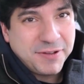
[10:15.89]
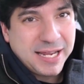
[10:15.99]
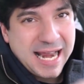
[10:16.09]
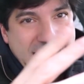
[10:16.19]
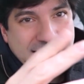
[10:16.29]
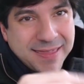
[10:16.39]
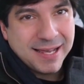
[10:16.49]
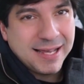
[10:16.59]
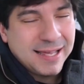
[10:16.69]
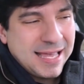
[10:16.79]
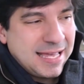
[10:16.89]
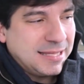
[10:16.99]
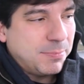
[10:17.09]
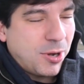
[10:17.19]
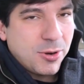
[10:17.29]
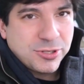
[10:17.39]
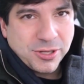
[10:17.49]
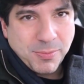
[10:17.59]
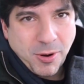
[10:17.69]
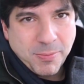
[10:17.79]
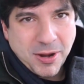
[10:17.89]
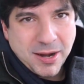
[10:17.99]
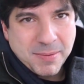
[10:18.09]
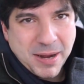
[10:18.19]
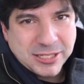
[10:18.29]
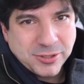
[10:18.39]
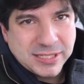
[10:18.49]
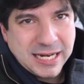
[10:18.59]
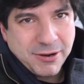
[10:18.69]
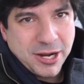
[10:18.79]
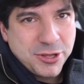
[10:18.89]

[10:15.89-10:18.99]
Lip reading: You can add the Bose or the Burmeister stereo.